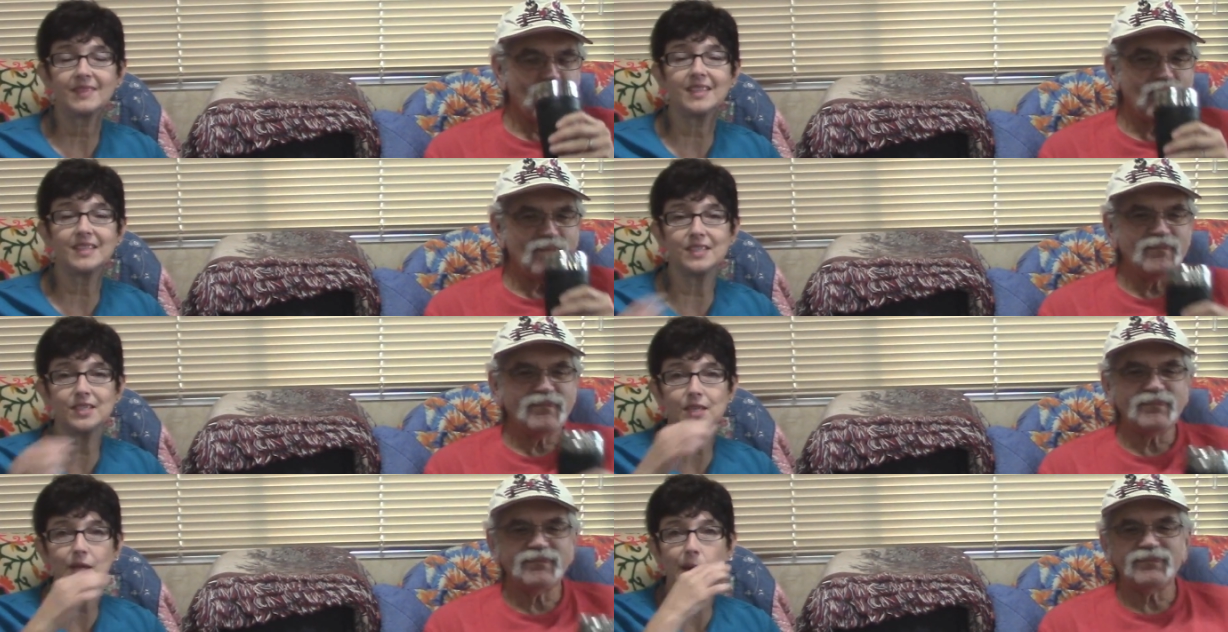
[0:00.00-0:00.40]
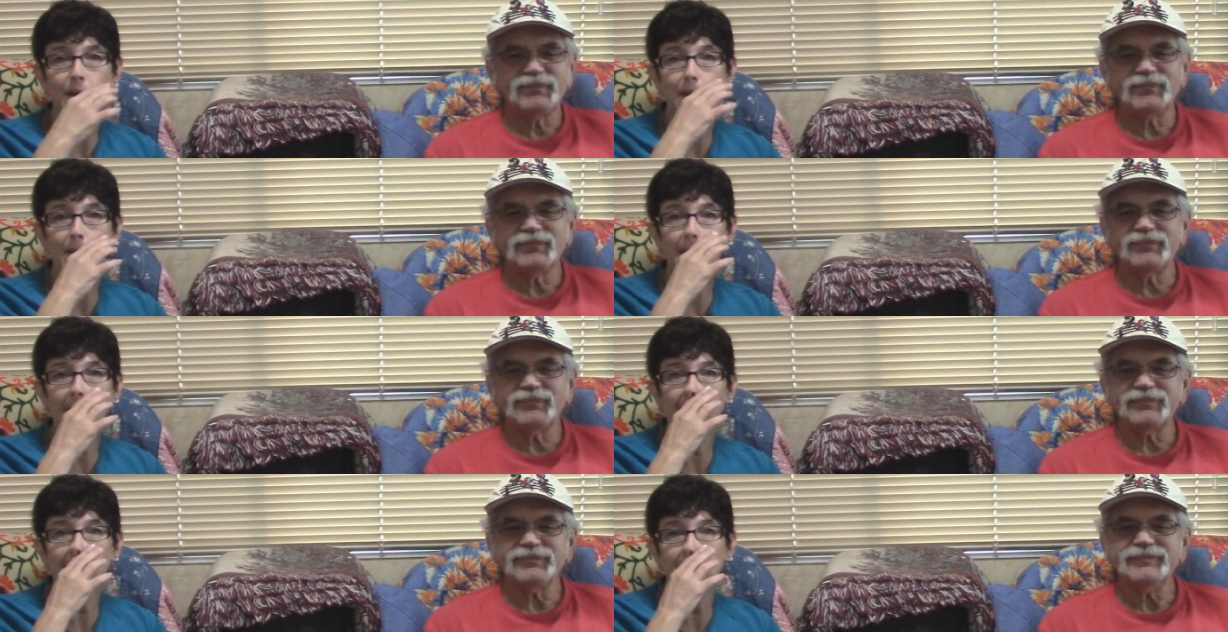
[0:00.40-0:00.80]

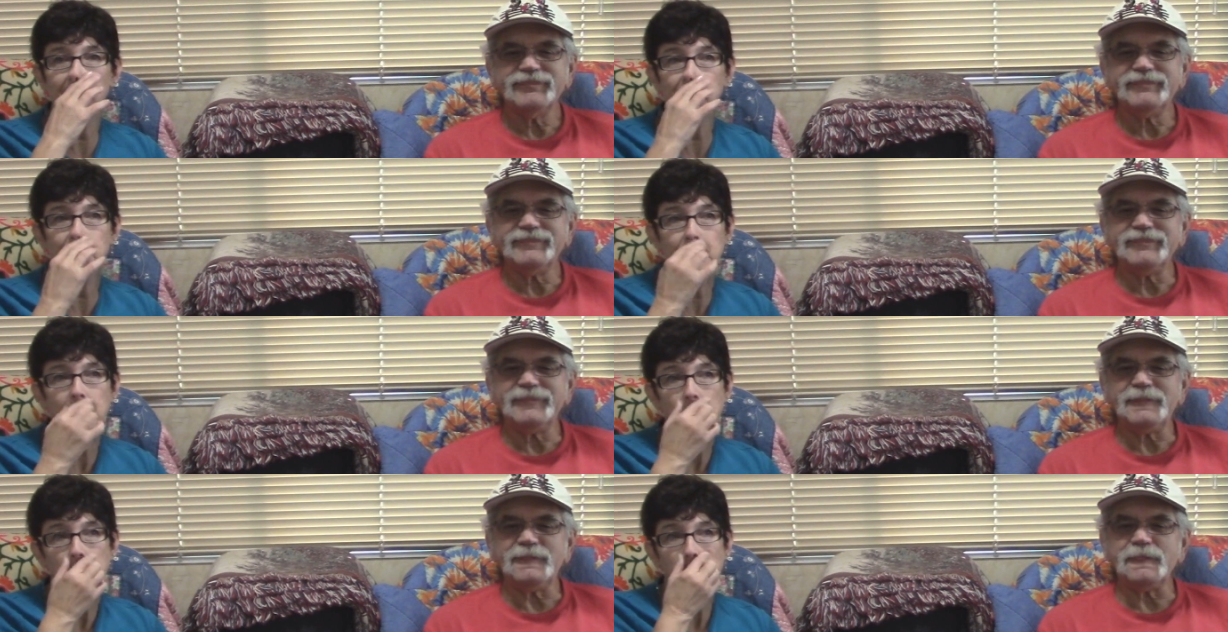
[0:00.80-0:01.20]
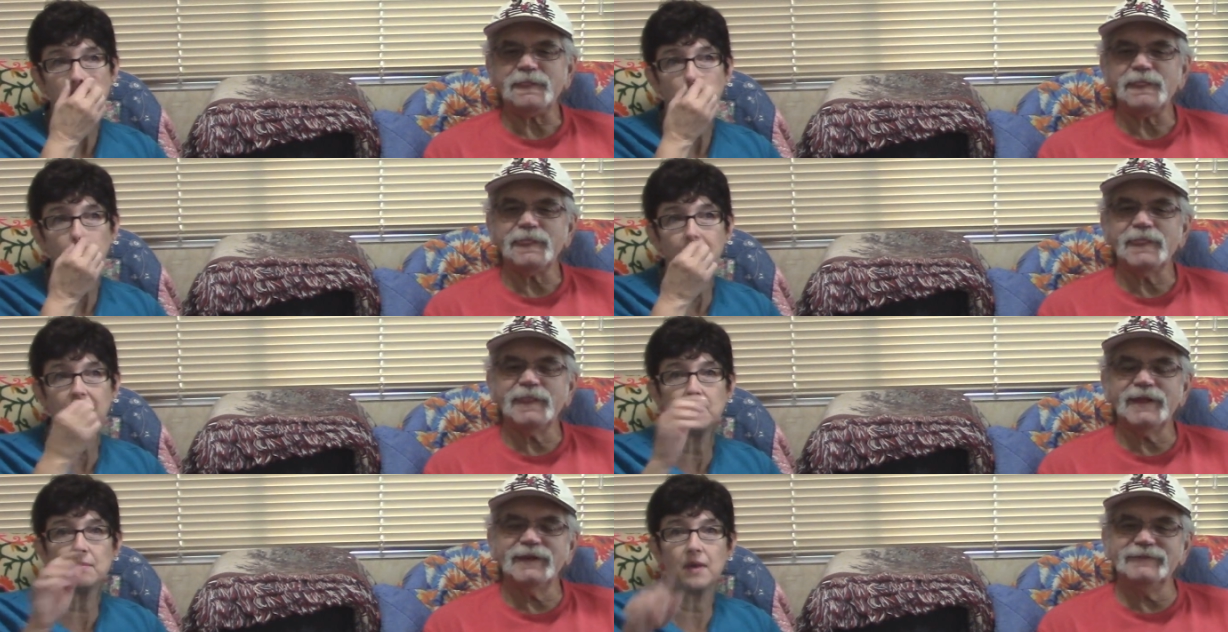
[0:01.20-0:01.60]
Speaker 1: so um,
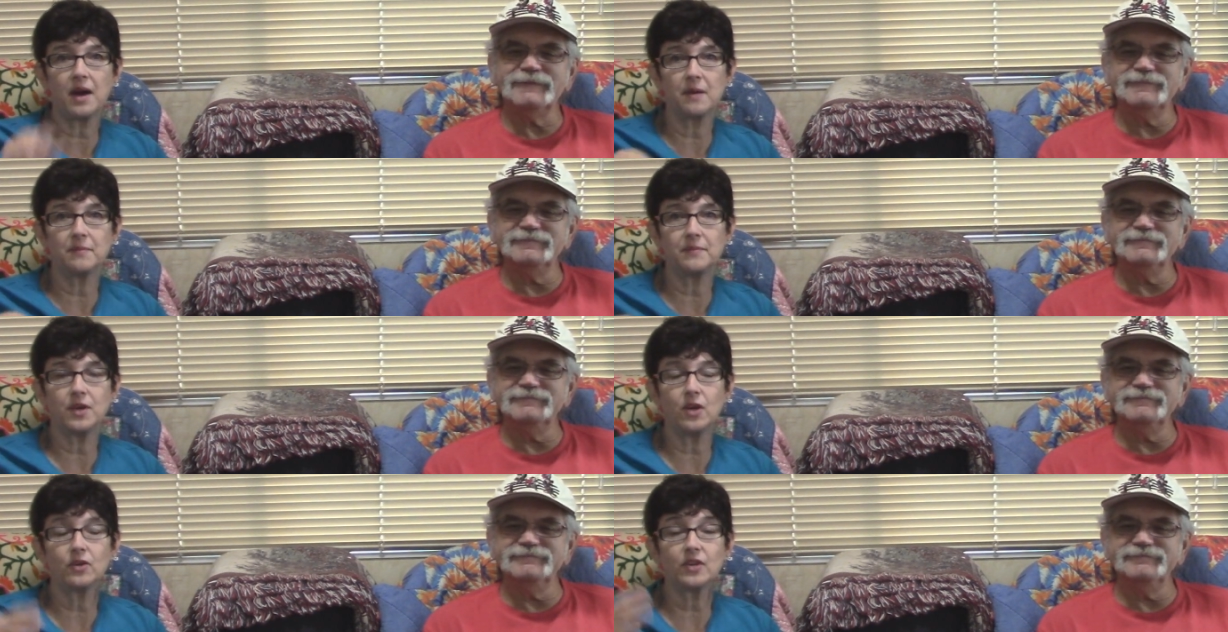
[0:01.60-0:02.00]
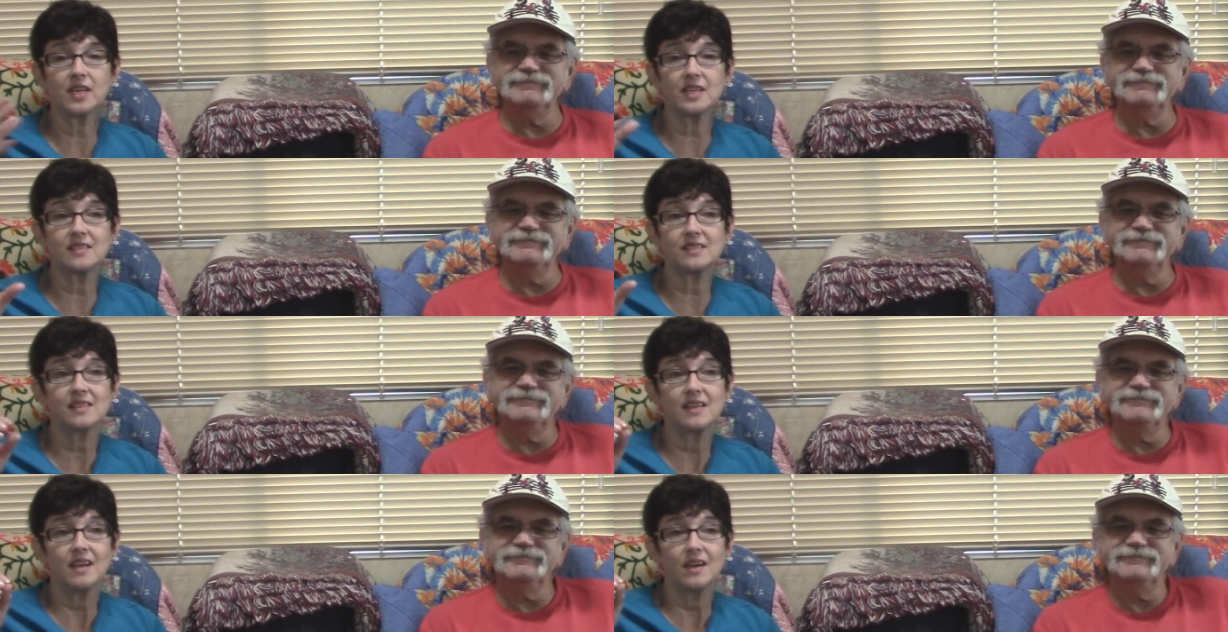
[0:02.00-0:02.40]
I let mom know
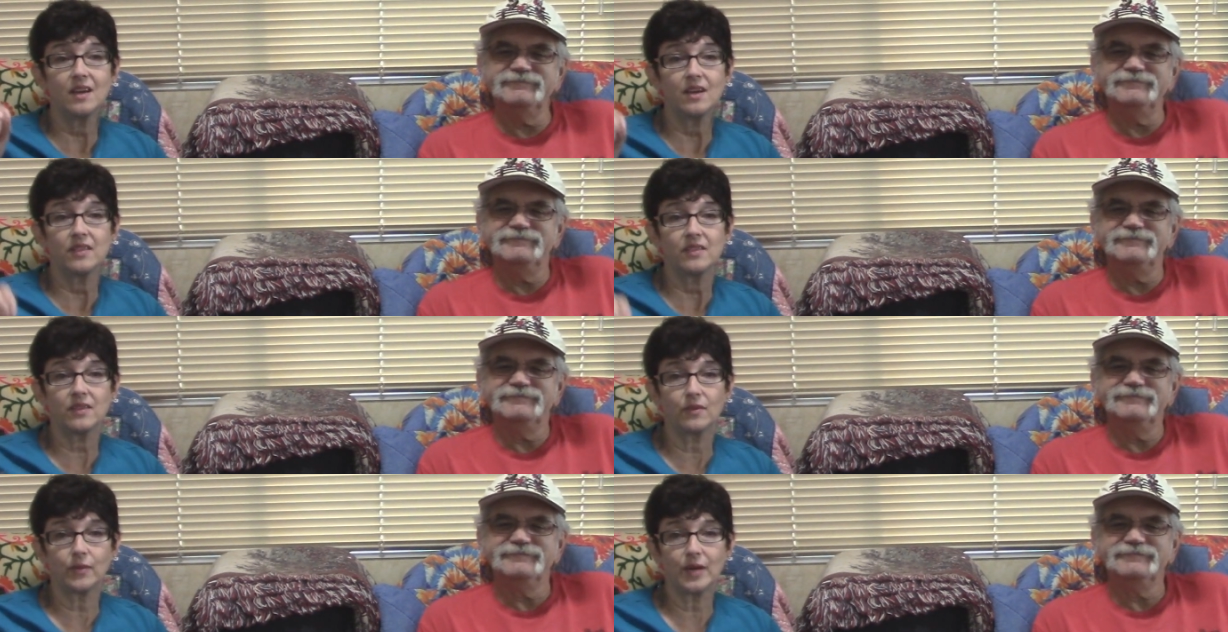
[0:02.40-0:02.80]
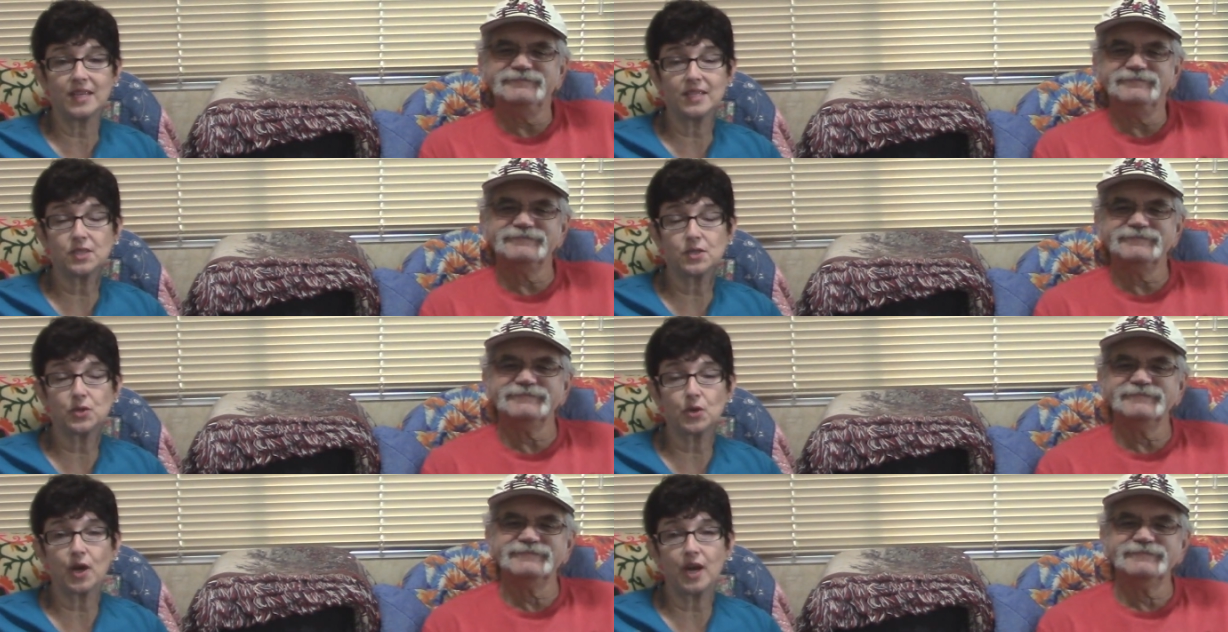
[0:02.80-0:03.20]
because the
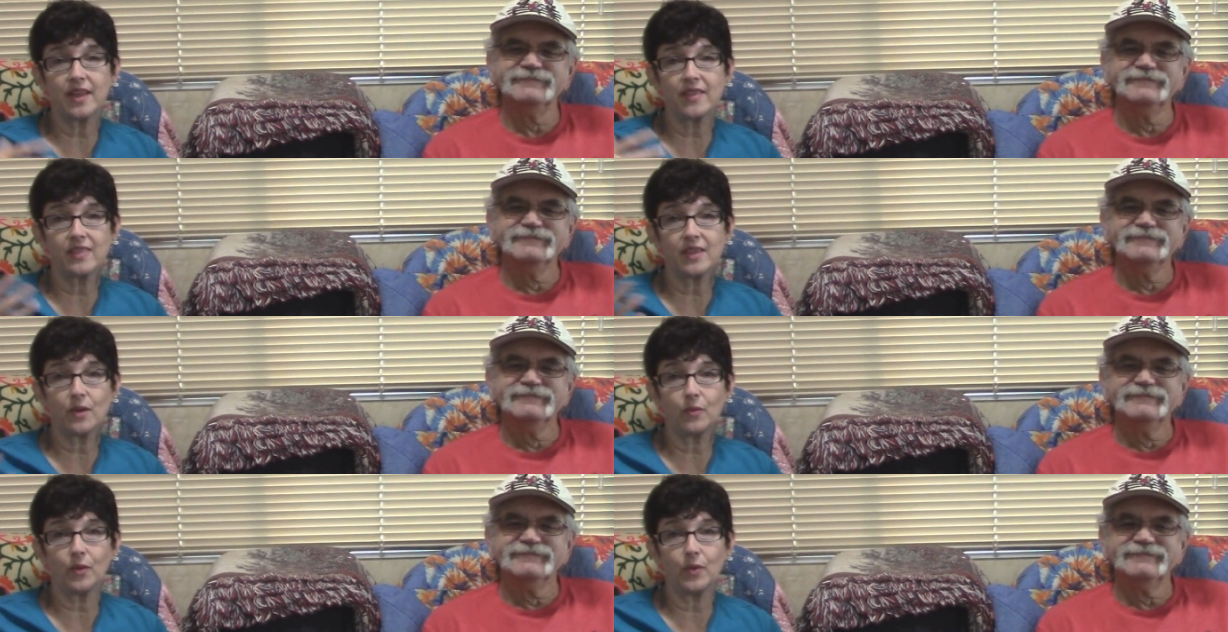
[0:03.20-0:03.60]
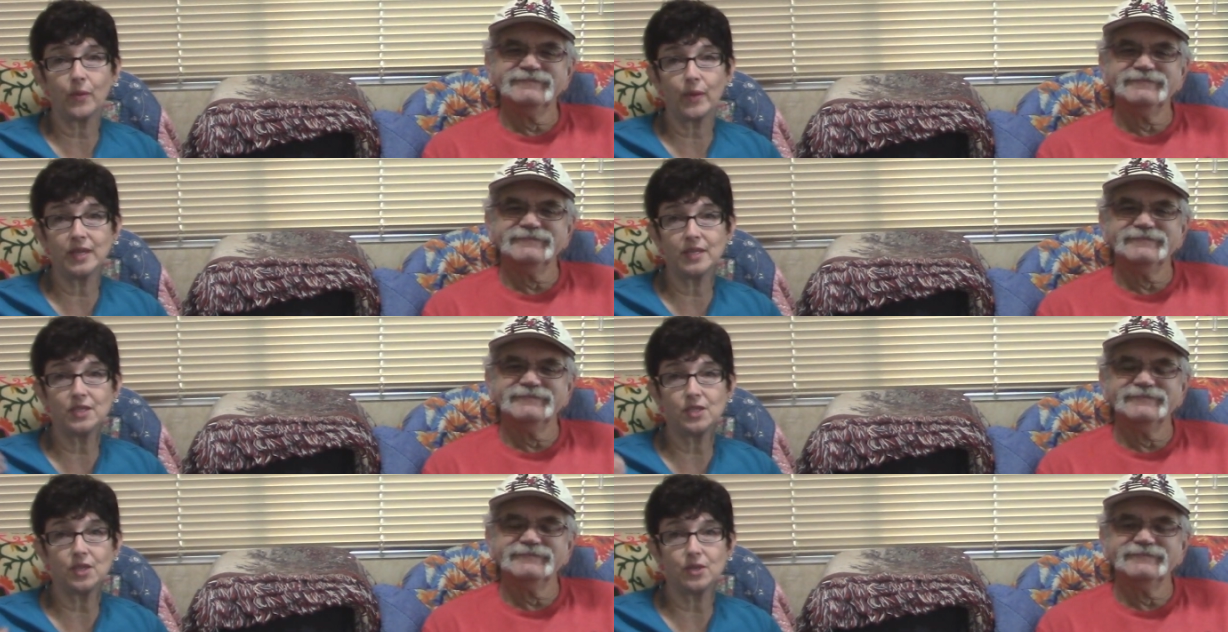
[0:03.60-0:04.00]
restaurant that we
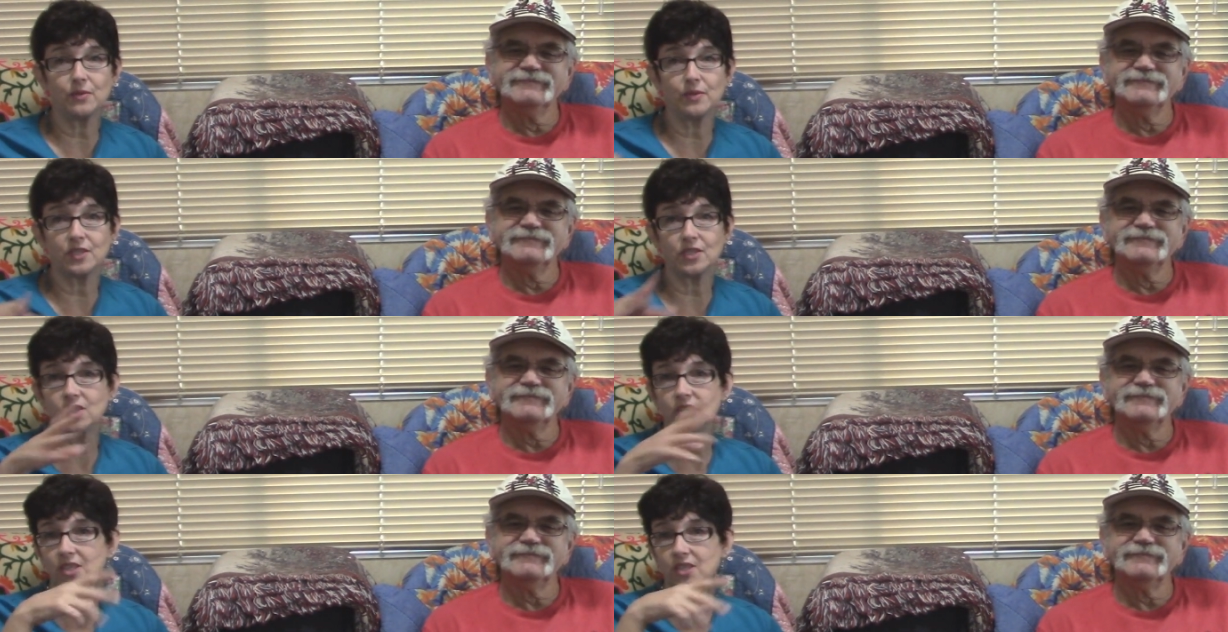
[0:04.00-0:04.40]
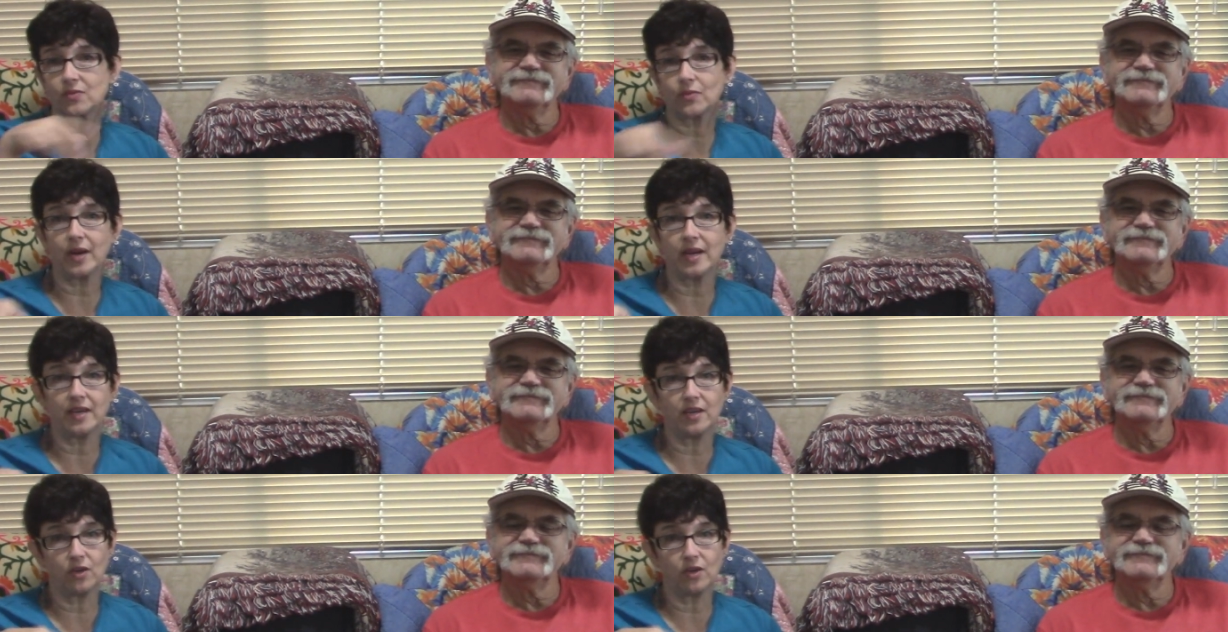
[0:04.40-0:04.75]
went to was just right